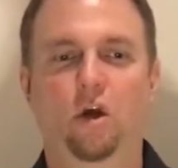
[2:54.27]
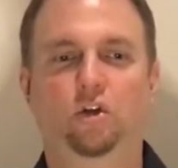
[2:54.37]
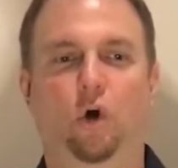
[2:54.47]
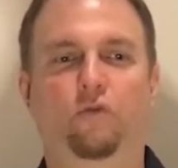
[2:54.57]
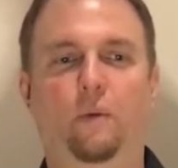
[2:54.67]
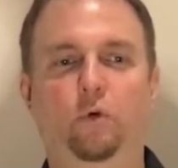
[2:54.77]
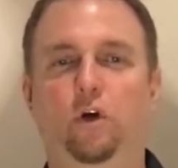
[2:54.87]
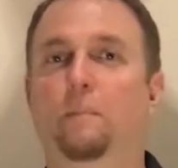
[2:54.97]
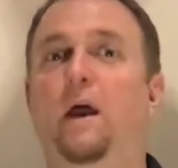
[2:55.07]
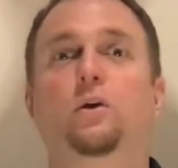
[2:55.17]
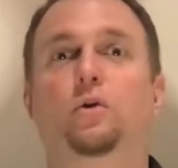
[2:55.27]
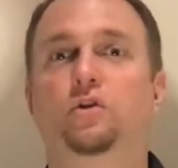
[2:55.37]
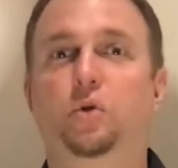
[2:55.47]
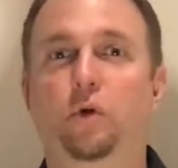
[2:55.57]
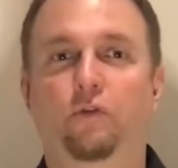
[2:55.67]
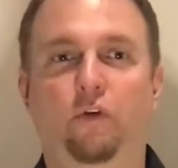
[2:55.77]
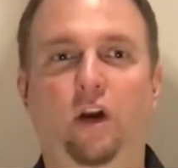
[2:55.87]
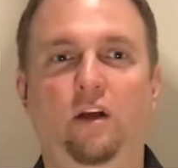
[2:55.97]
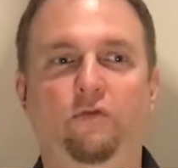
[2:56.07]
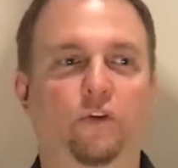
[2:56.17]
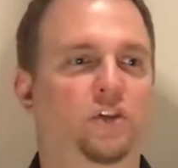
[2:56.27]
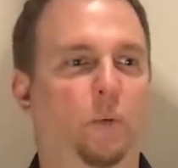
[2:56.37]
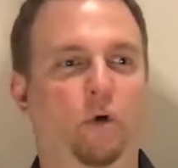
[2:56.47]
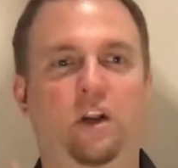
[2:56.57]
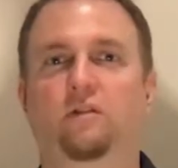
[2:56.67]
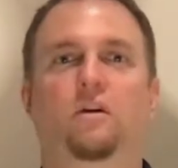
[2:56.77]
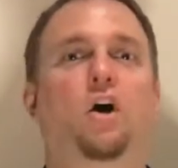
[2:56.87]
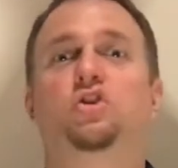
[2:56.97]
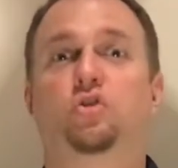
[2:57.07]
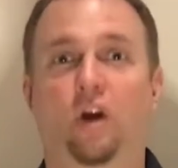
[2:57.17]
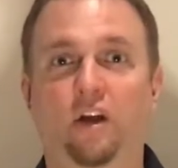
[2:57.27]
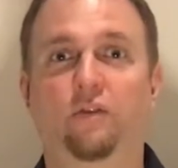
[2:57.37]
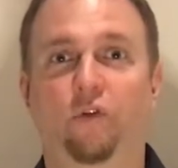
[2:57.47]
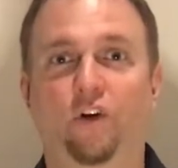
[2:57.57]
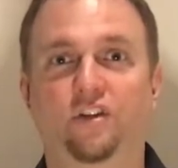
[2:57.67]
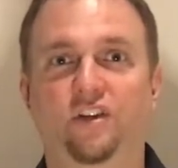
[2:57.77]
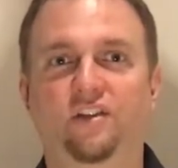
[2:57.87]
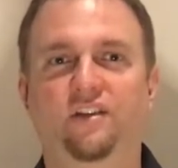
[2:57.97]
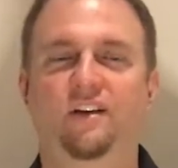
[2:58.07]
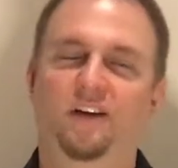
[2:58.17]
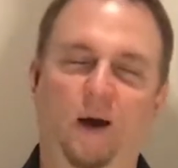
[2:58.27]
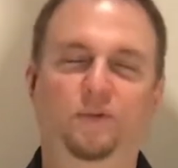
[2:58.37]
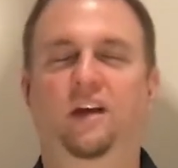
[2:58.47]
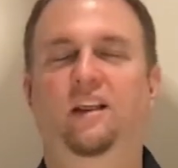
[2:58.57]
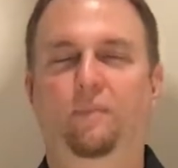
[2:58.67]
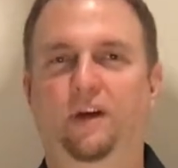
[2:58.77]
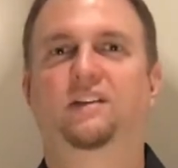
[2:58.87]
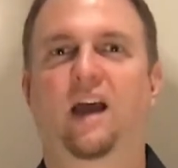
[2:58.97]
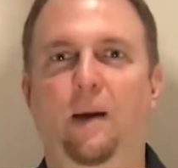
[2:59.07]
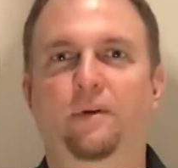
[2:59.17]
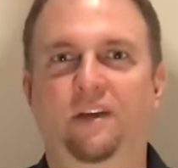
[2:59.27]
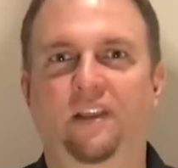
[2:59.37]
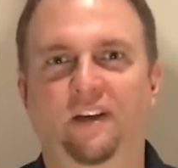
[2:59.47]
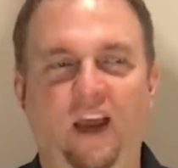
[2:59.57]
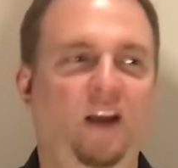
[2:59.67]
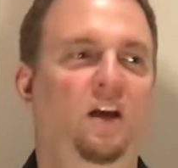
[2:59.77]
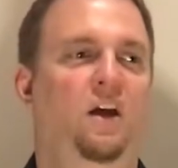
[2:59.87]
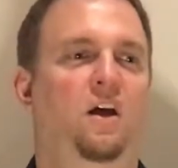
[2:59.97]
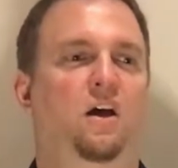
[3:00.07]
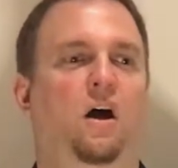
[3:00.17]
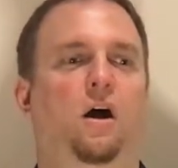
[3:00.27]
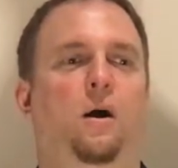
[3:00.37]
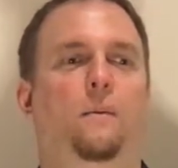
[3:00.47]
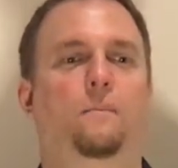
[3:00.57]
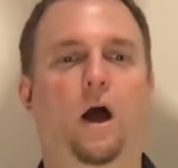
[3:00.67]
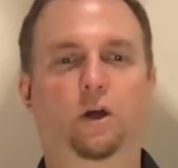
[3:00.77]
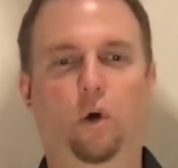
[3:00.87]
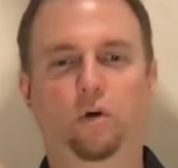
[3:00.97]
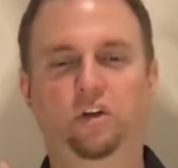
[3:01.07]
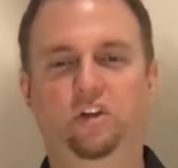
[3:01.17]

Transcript: So if I'm doing a medical intuitive reading for someone in Australia, for instance, I'm saying that because it happened the other day, I go into